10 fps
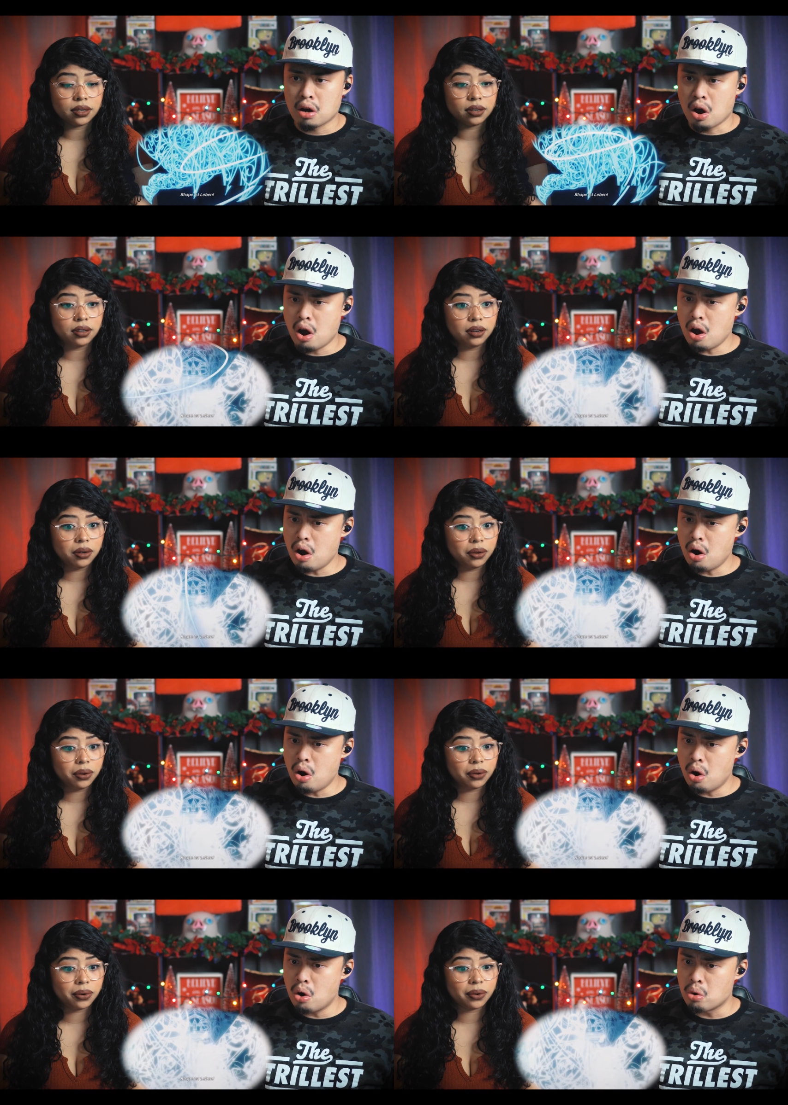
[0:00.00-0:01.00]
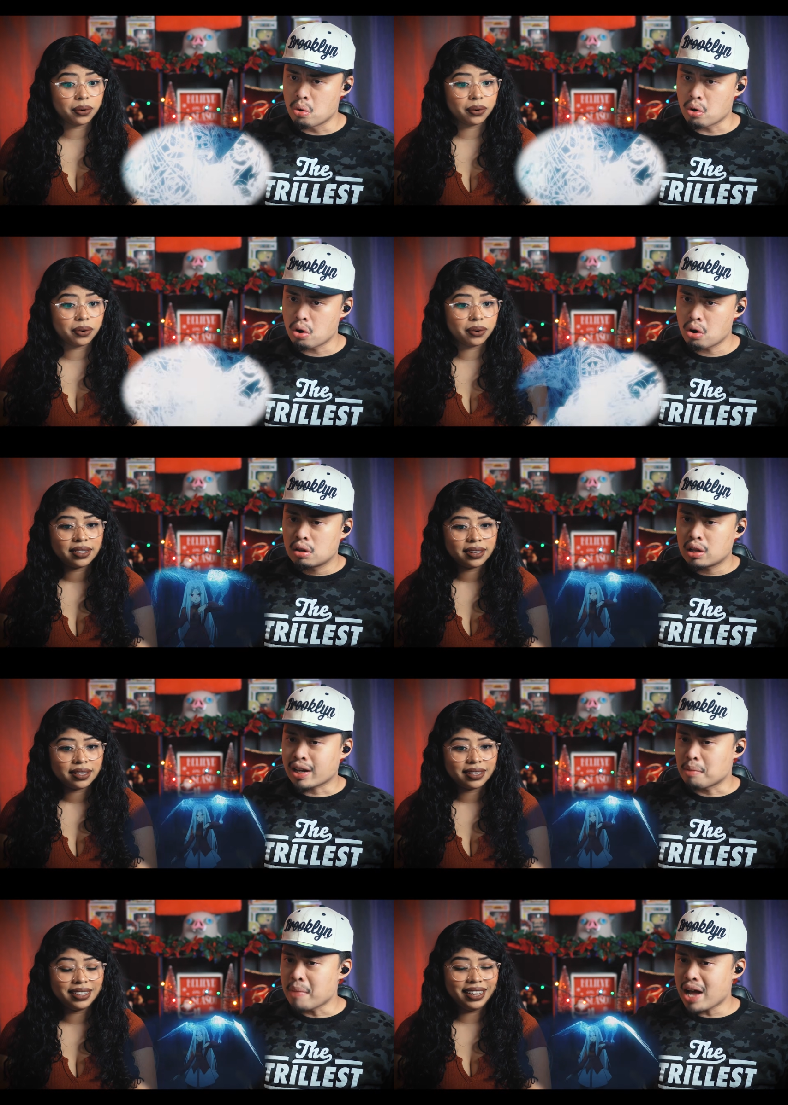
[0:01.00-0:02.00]
Speaker 1: Oh!
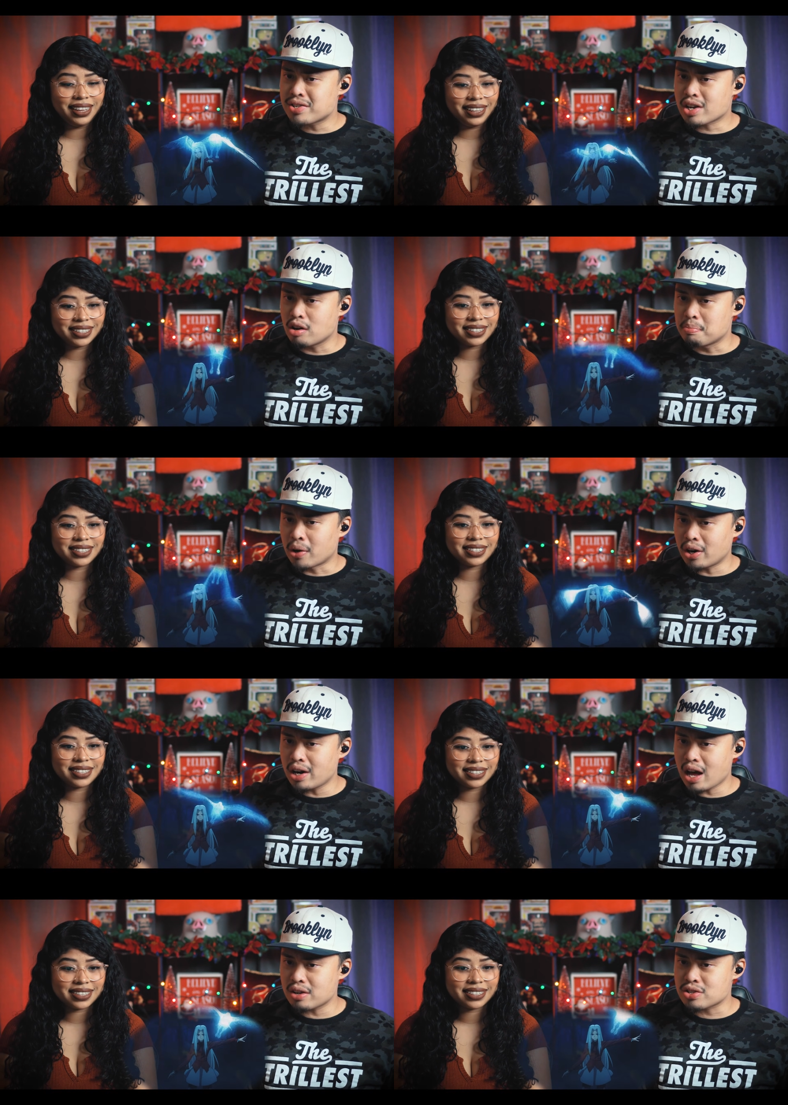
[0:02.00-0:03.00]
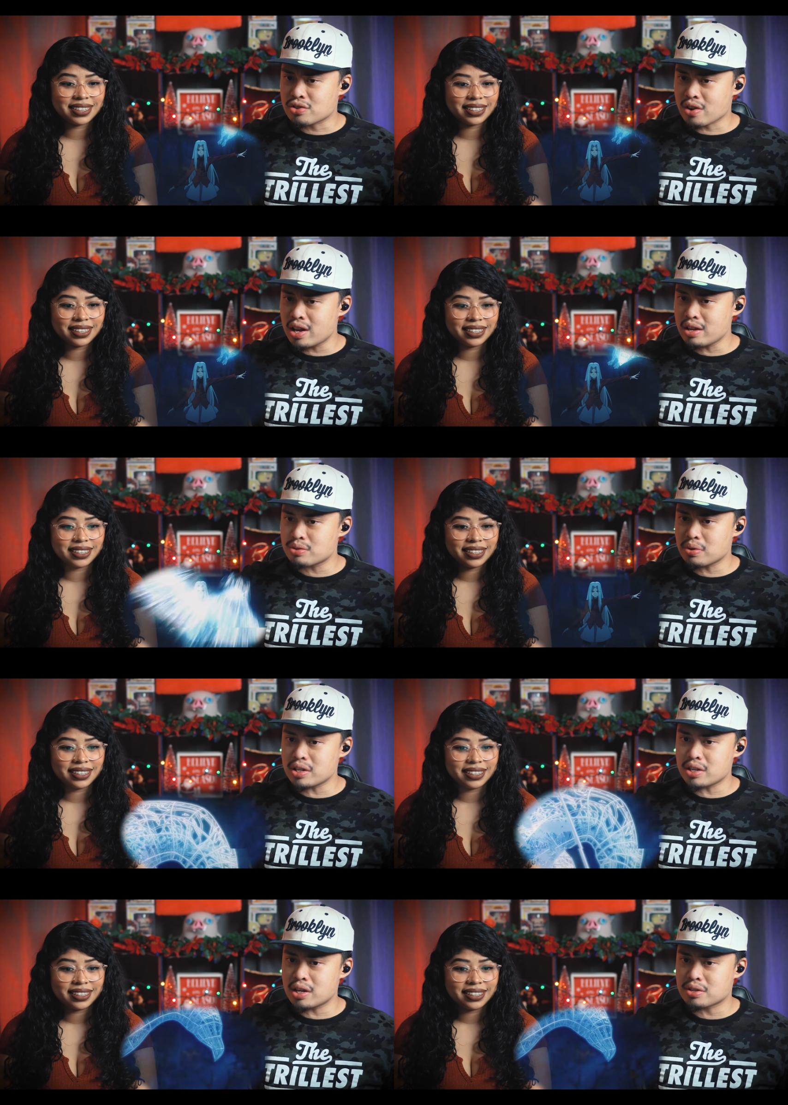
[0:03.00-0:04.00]
Like a magical nice. bird out of strings? What
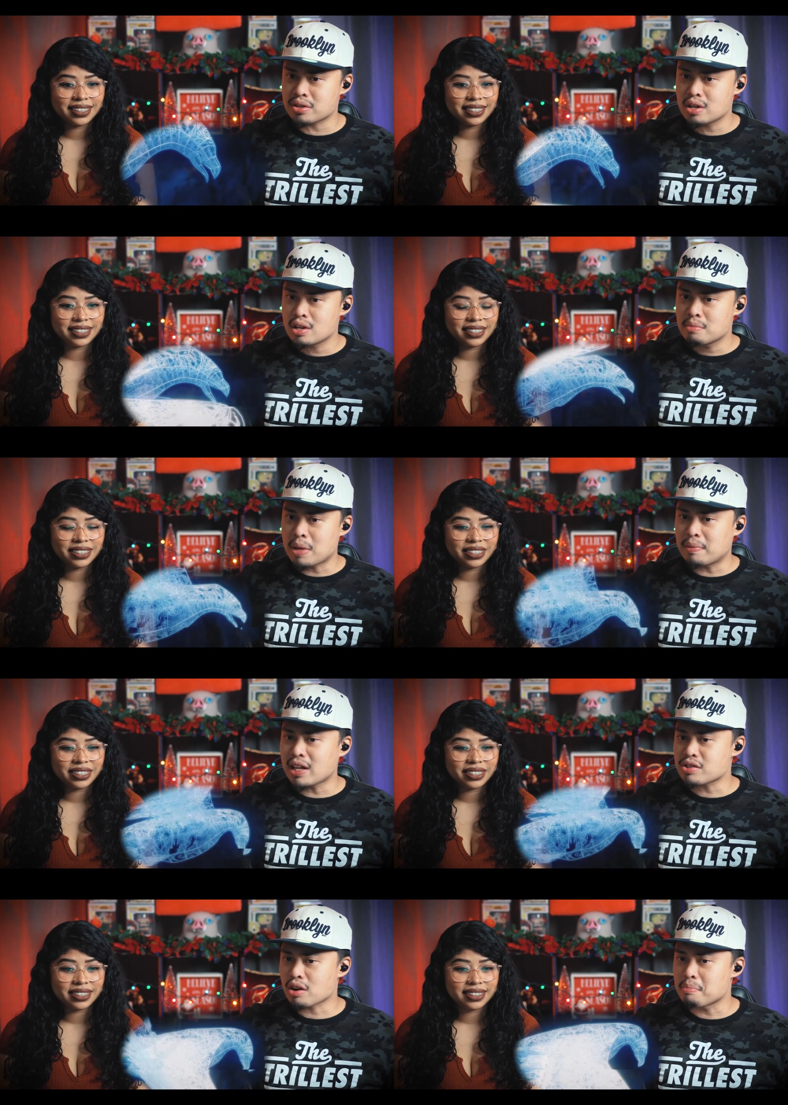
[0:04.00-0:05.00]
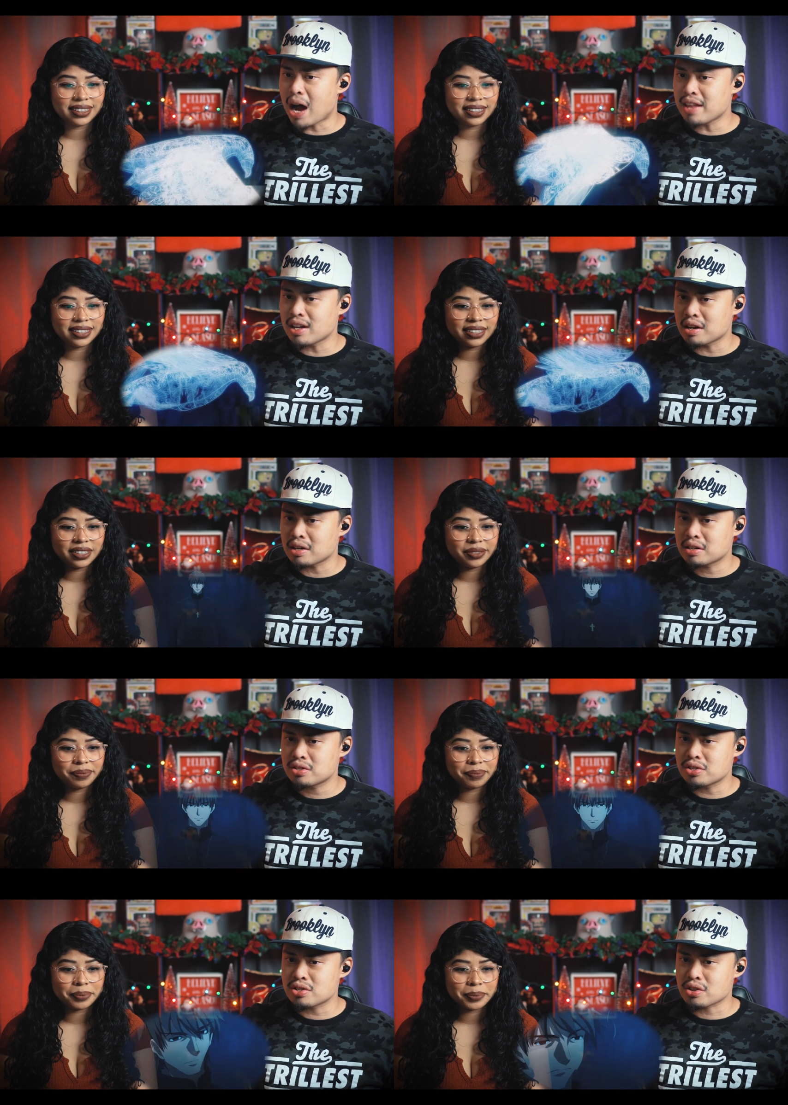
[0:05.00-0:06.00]
is this? Maybe that's her mana.
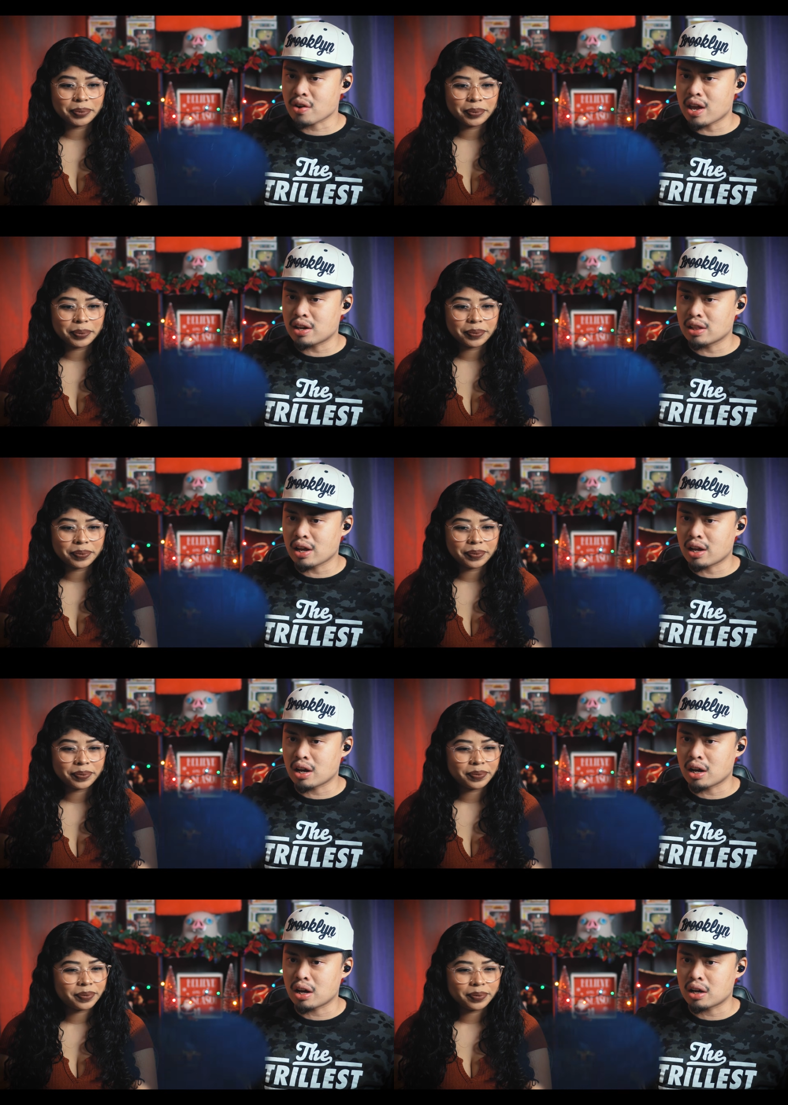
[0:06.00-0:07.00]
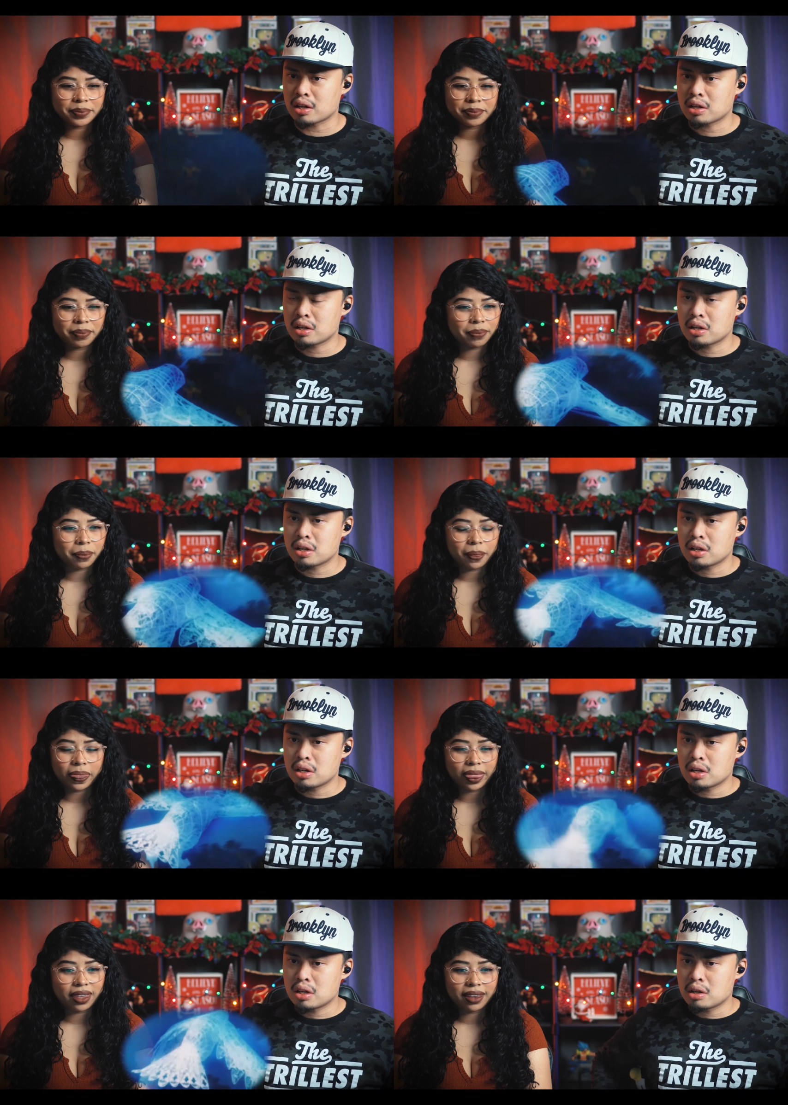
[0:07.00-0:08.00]
She just created like a...
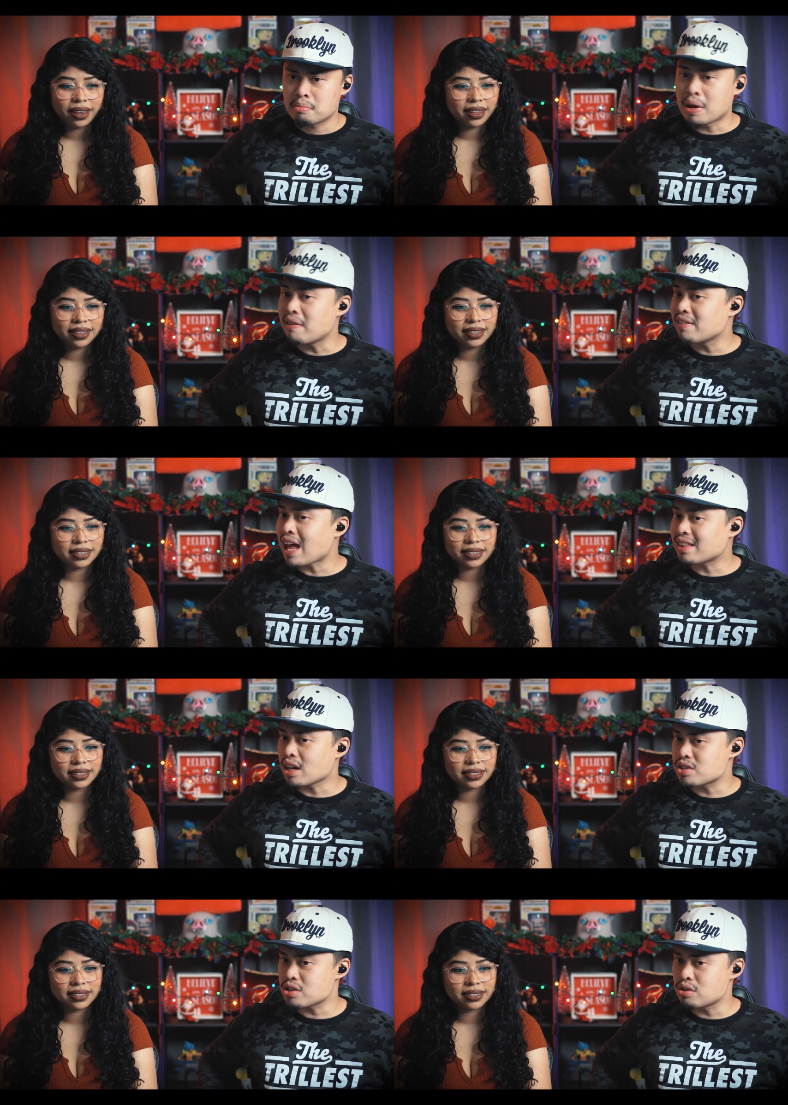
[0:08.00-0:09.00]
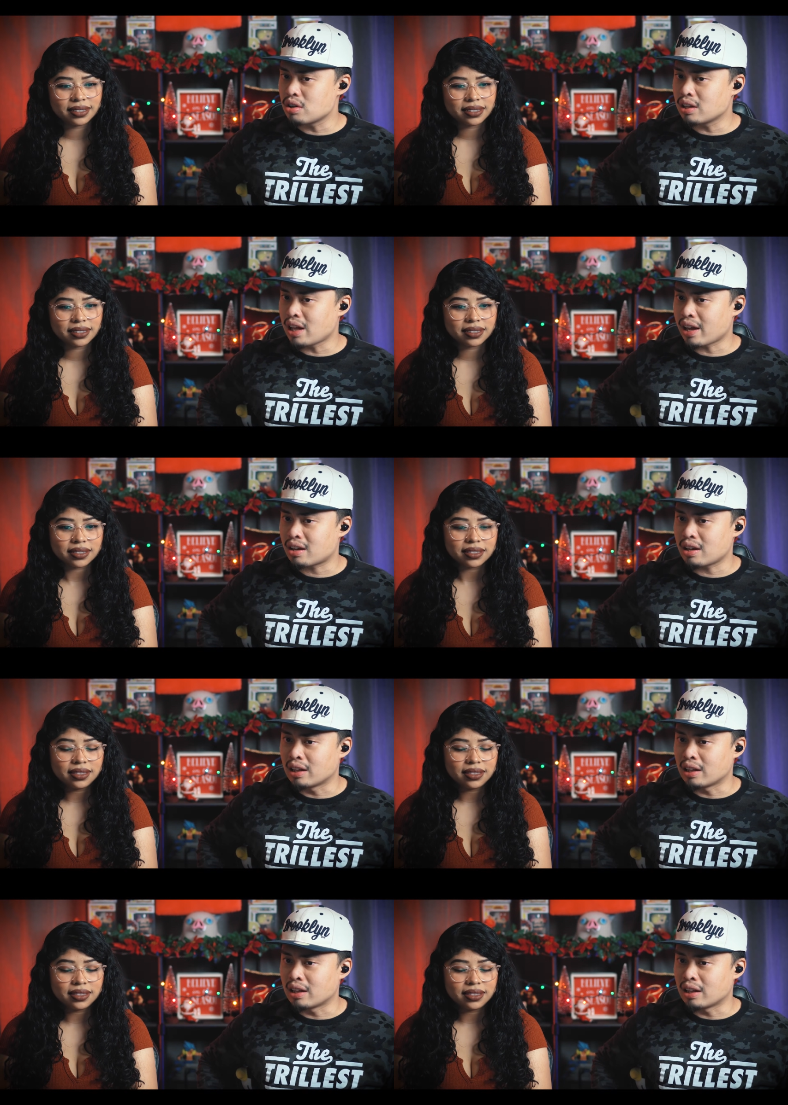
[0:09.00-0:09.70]
Maybe that touches you like